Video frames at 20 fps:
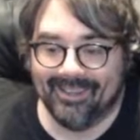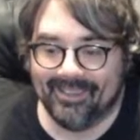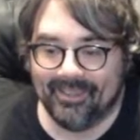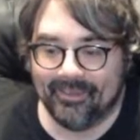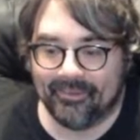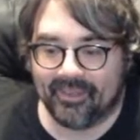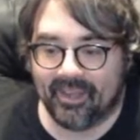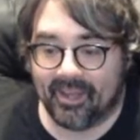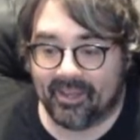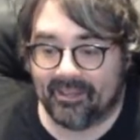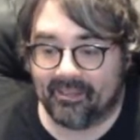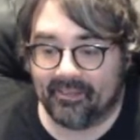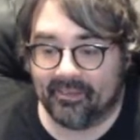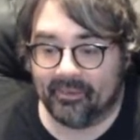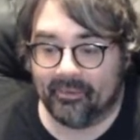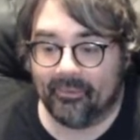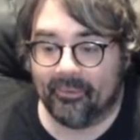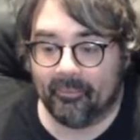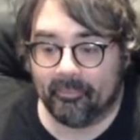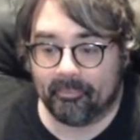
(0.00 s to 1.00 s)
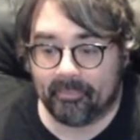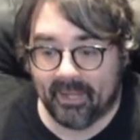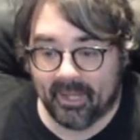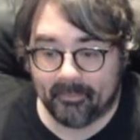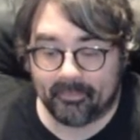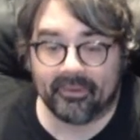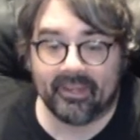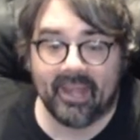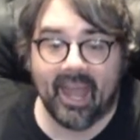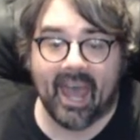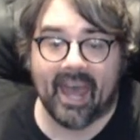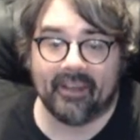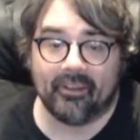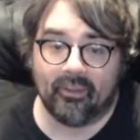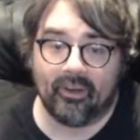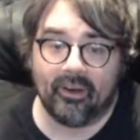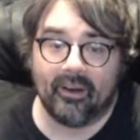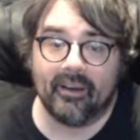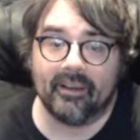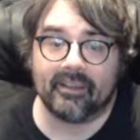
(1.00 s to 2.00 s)
you get a little paper
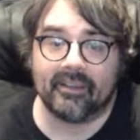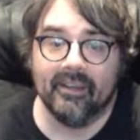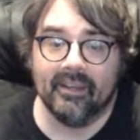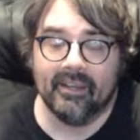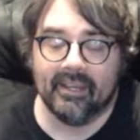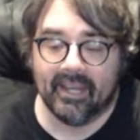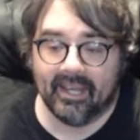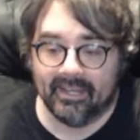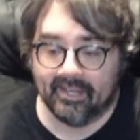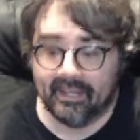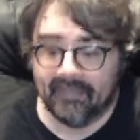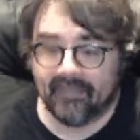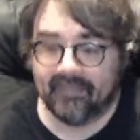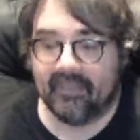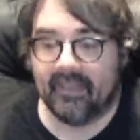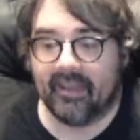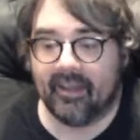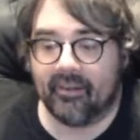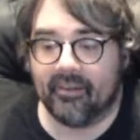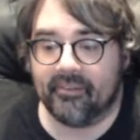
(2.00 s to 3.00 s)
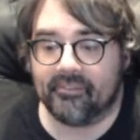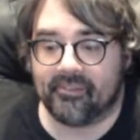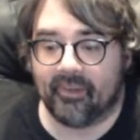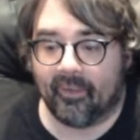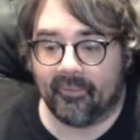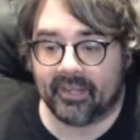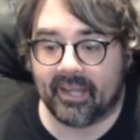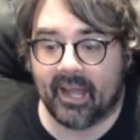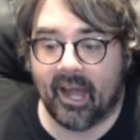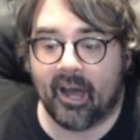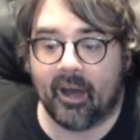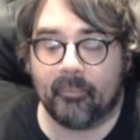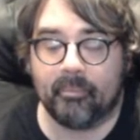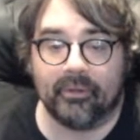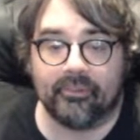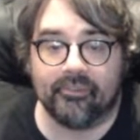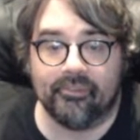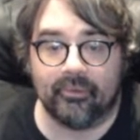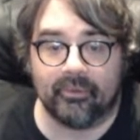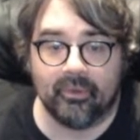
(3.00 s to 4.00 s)
catalog, and in there is all the comic
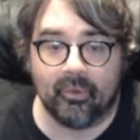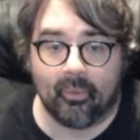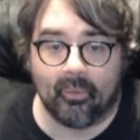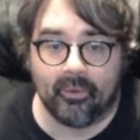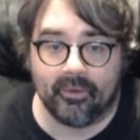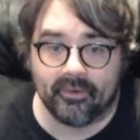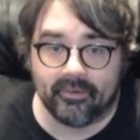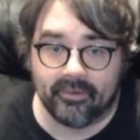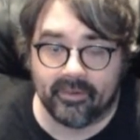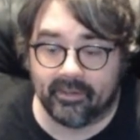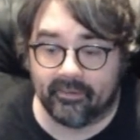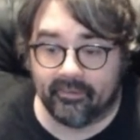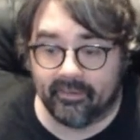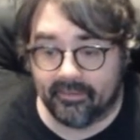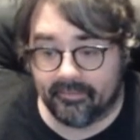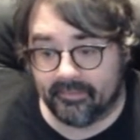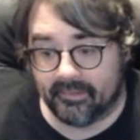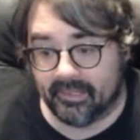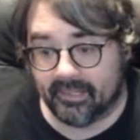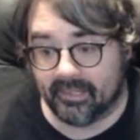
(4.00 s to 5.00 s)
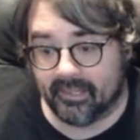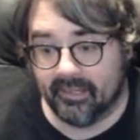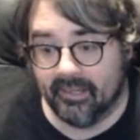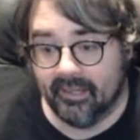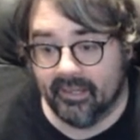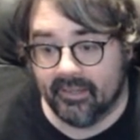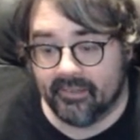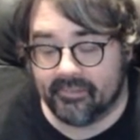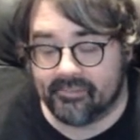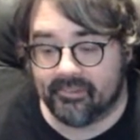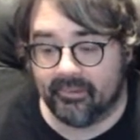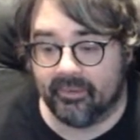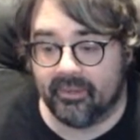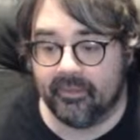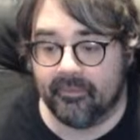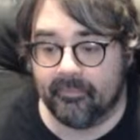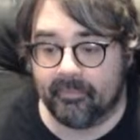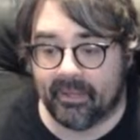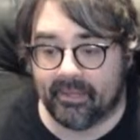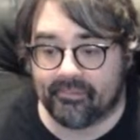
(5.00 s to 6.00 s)
books you can order and everything. So
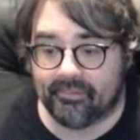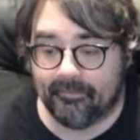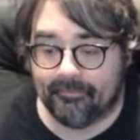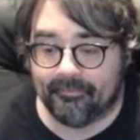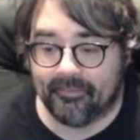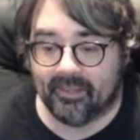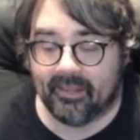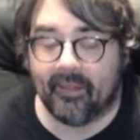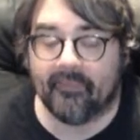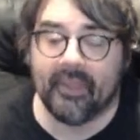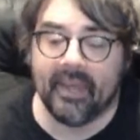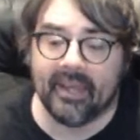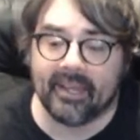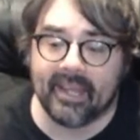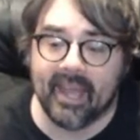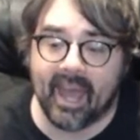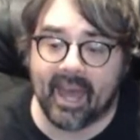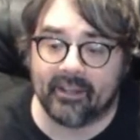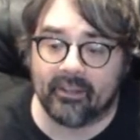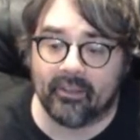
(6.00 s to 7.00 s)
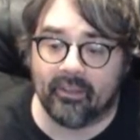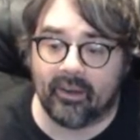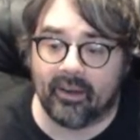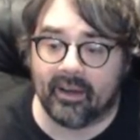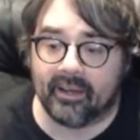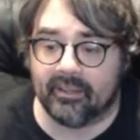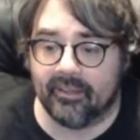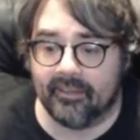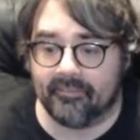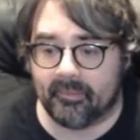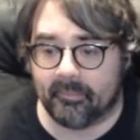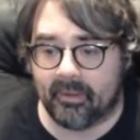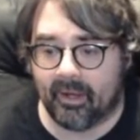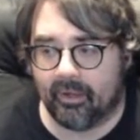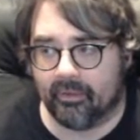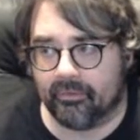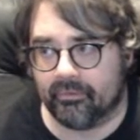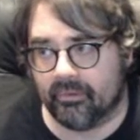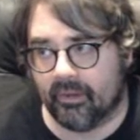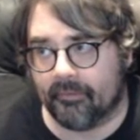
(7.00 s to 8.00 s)
you basically fill out that catalog. You have
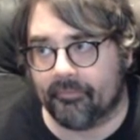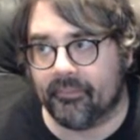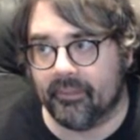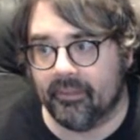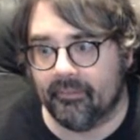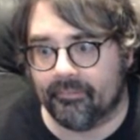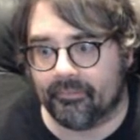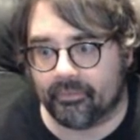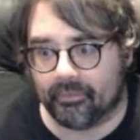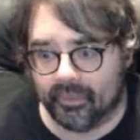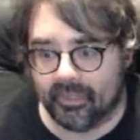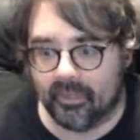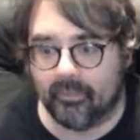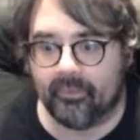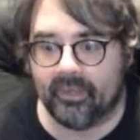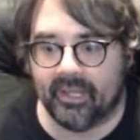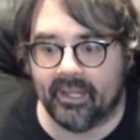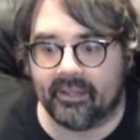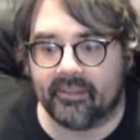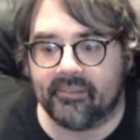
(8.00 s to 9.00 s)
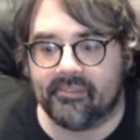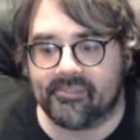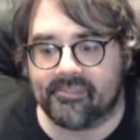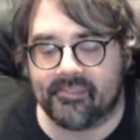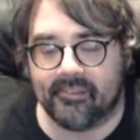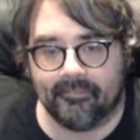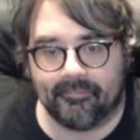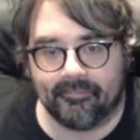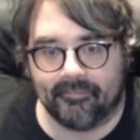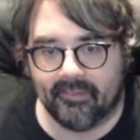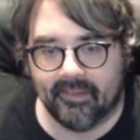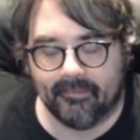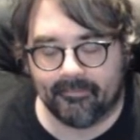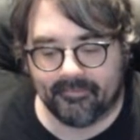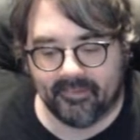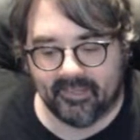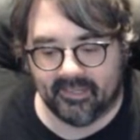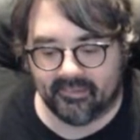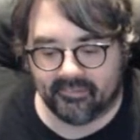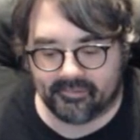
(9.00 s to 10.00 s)
about roughly 3 weeks, if
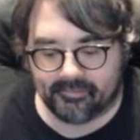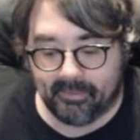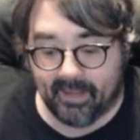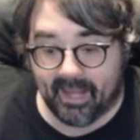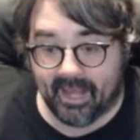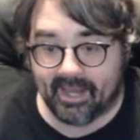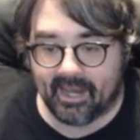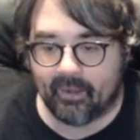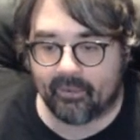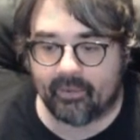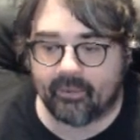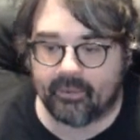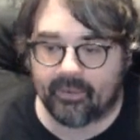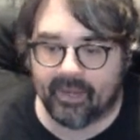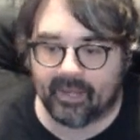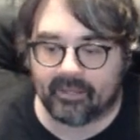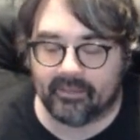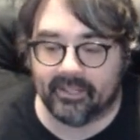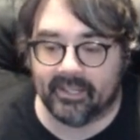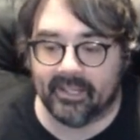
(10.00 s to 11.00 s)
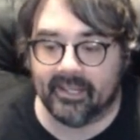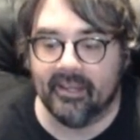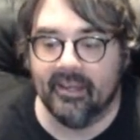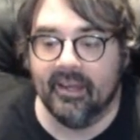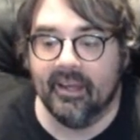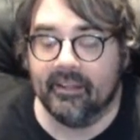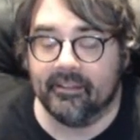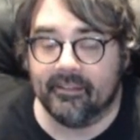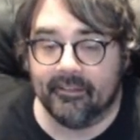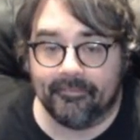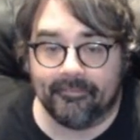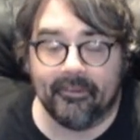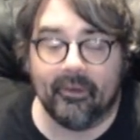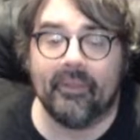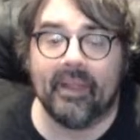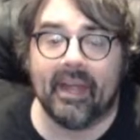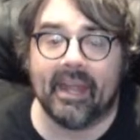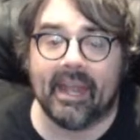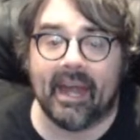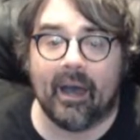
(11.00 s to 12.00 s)
things pan out correctly, to fill
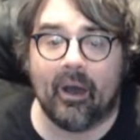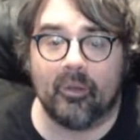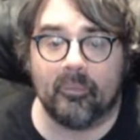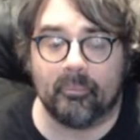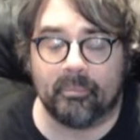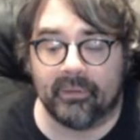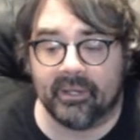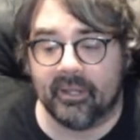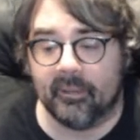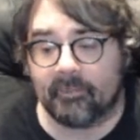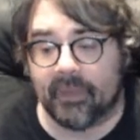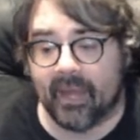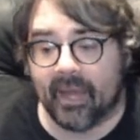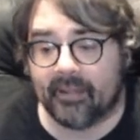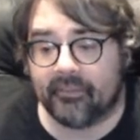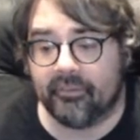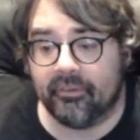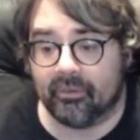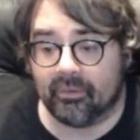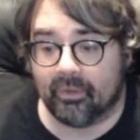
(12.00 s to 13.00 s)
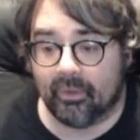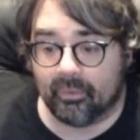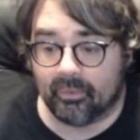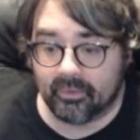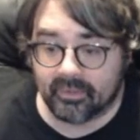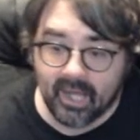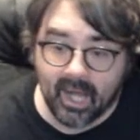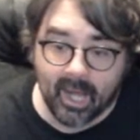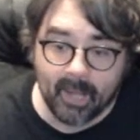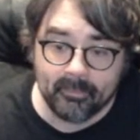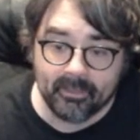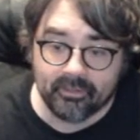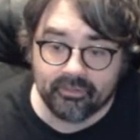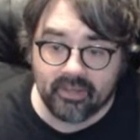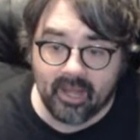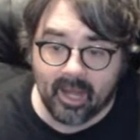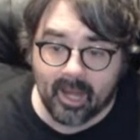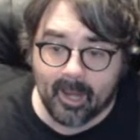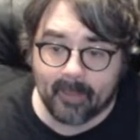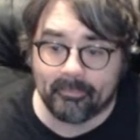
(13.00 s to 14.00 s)
that out, bring it back to your local comic
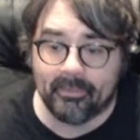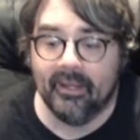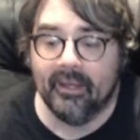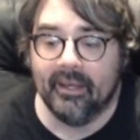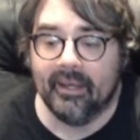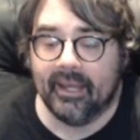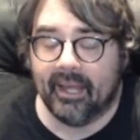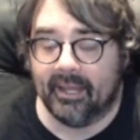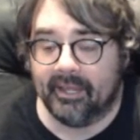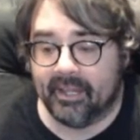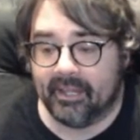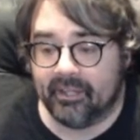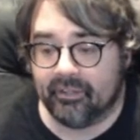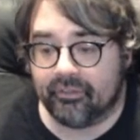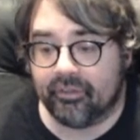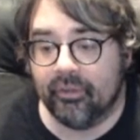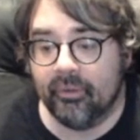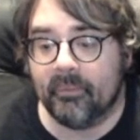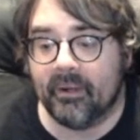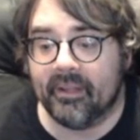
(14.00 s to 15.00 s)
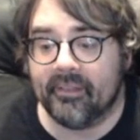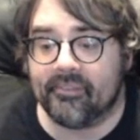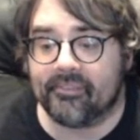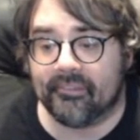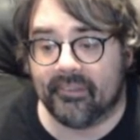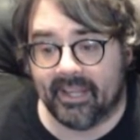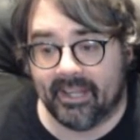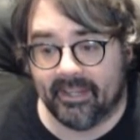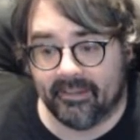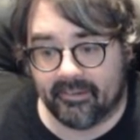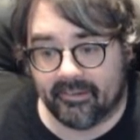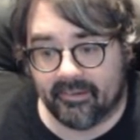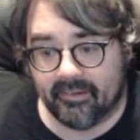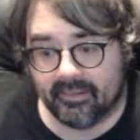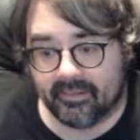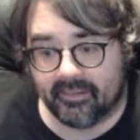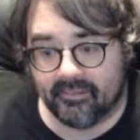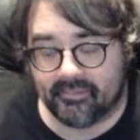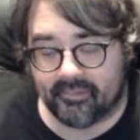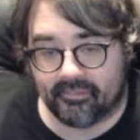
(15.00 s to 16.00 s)
shop, and then 2 months later,
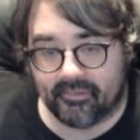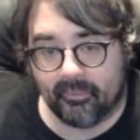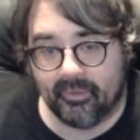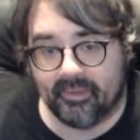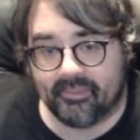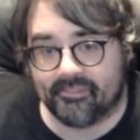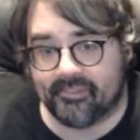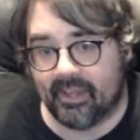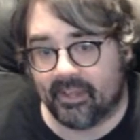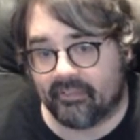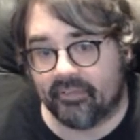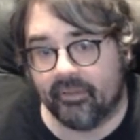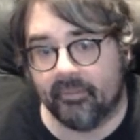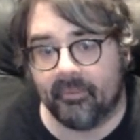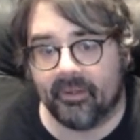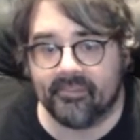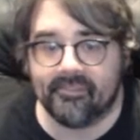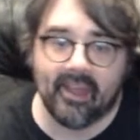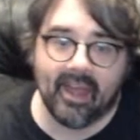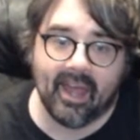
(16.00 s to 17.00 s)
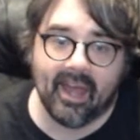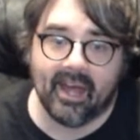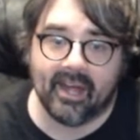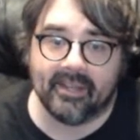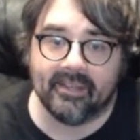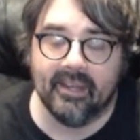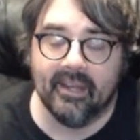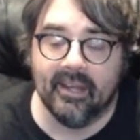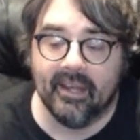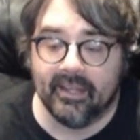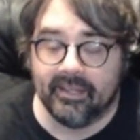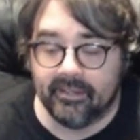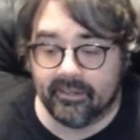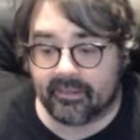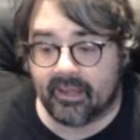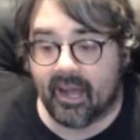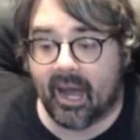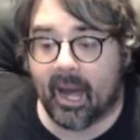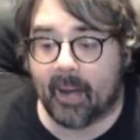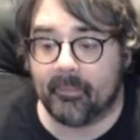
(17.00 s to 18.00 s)
because it's always set 2 months ahead, your
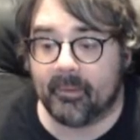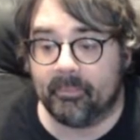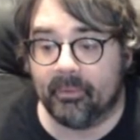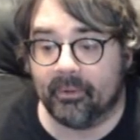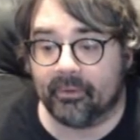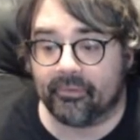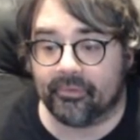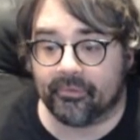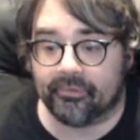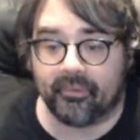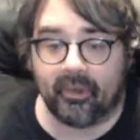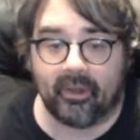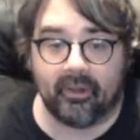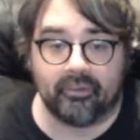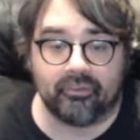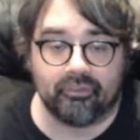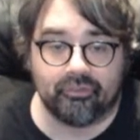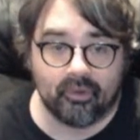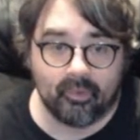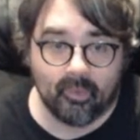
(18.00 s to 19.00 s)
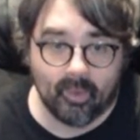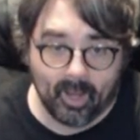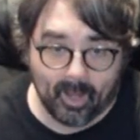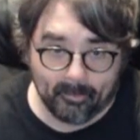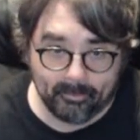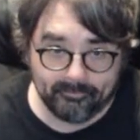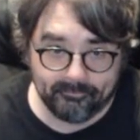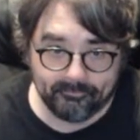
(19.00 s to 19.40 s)
comic books will start to show up.